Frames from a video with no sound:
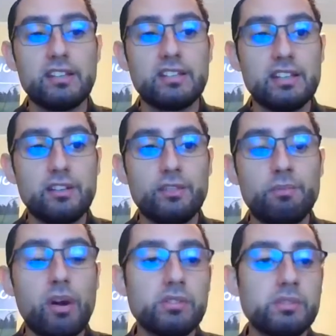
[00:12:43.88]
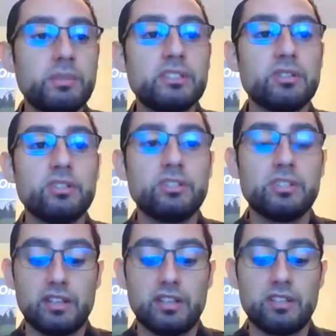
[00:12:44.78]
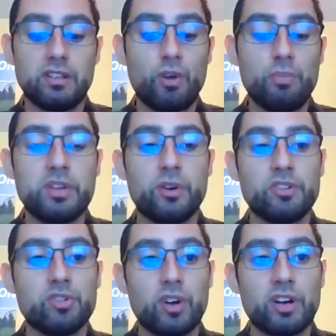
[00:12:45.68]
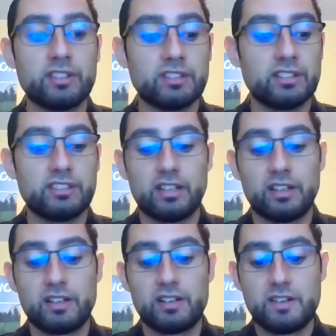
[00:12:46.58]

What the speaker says: you've probably been so used to taking opioid drugs that it's like,